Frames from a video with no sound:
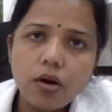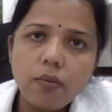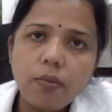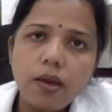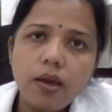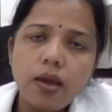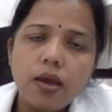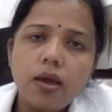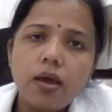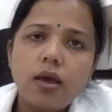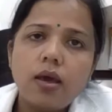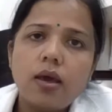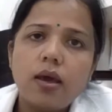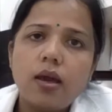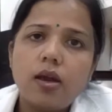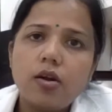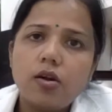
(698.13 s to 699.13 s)
be
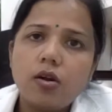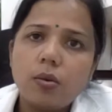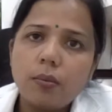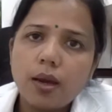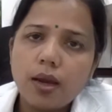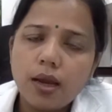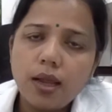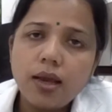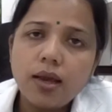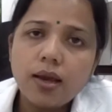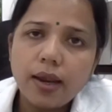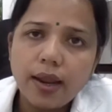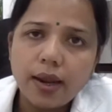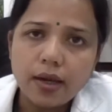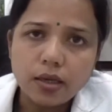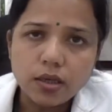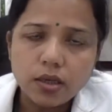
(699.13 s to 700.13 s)
anatomically
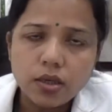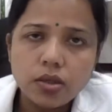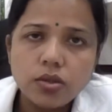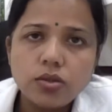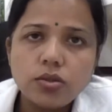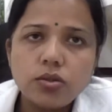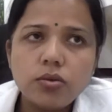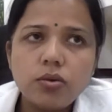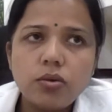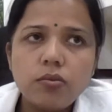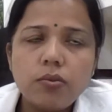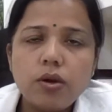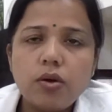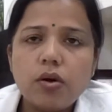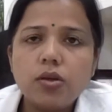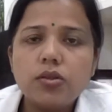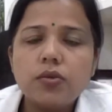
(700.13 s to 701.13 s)
correct. So
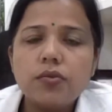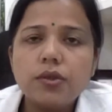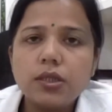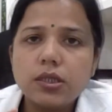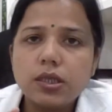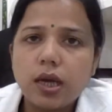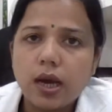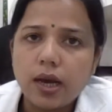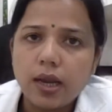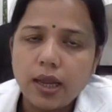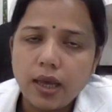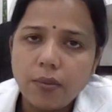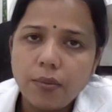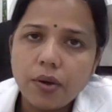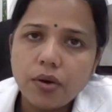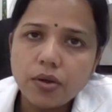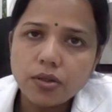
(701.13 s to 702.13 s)
because of
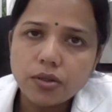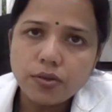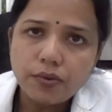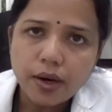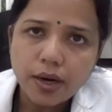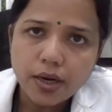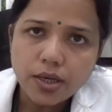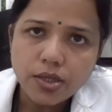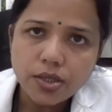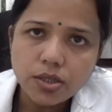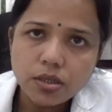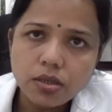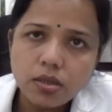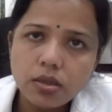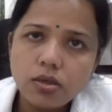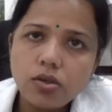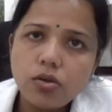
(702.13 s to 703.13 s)
scarring, because of
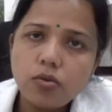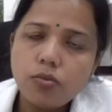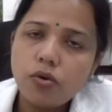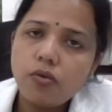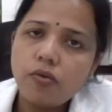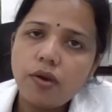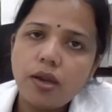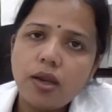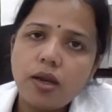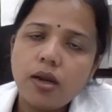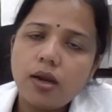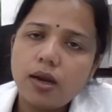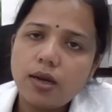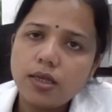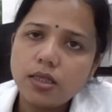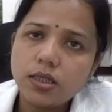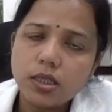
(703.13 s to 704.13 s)
adhesion, the tube-ovarian
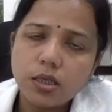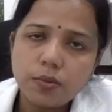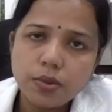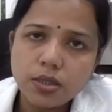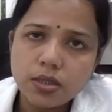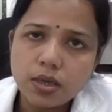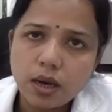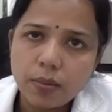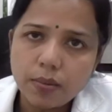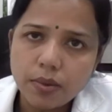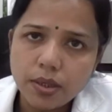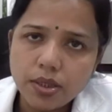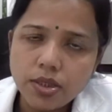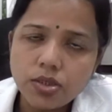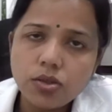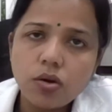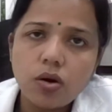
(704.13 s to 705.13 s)
relationship is
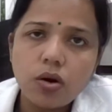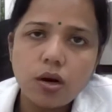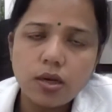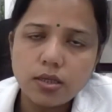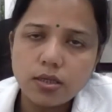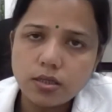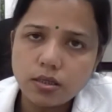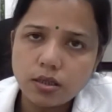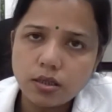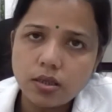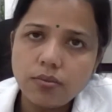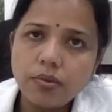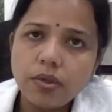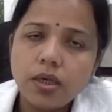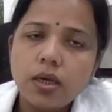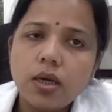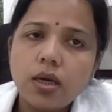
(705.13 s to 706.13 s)
damaged or
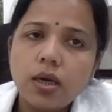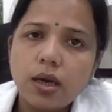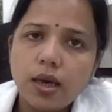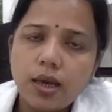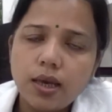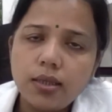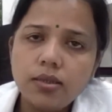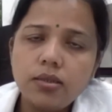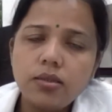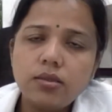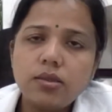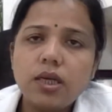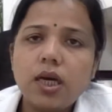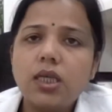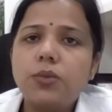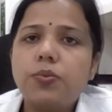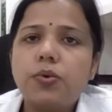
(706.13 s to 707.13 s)
disturbed. Hence,
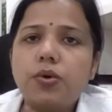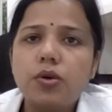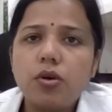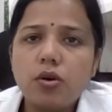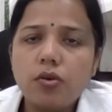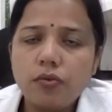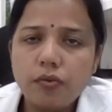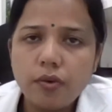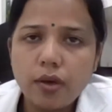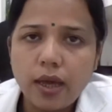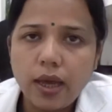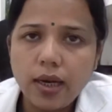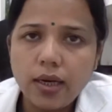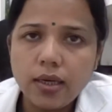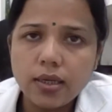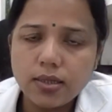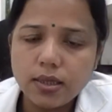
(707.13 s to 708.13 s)
transport of
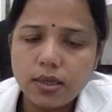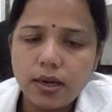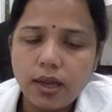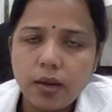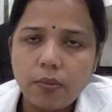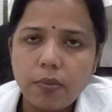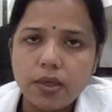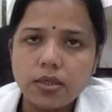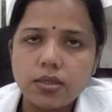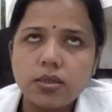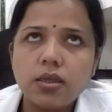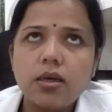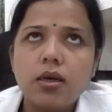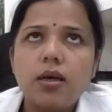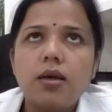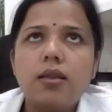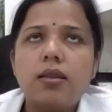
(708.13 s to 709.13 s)
egg doesn't take place.
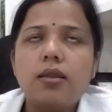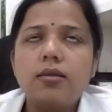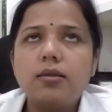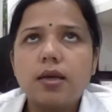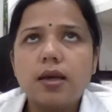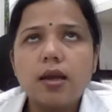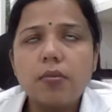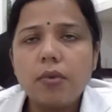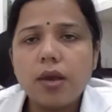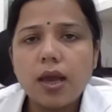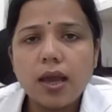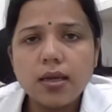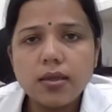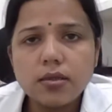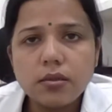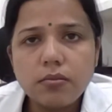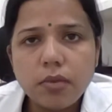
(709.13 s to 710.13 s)
The second
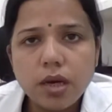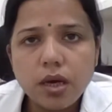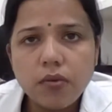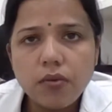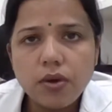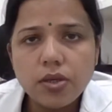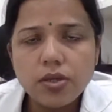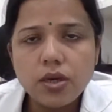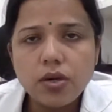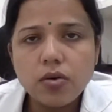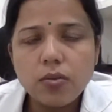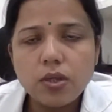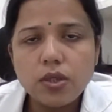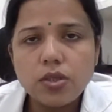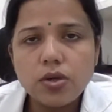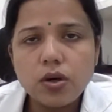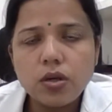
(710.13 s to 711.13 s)
mechanism by which
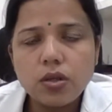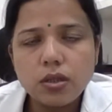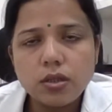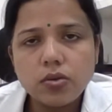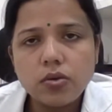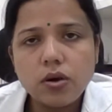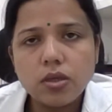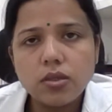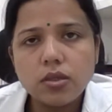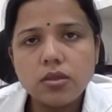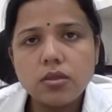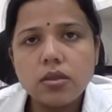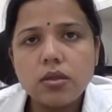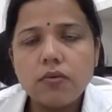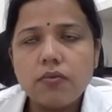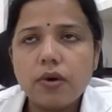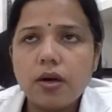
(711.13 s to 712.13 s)
endometriosis
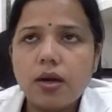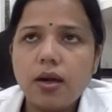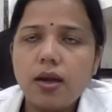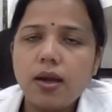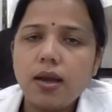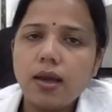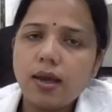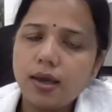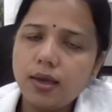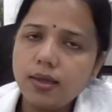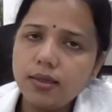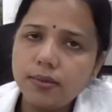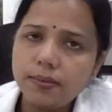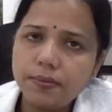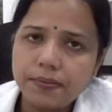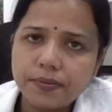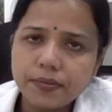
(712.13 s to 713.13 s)
causes infertility is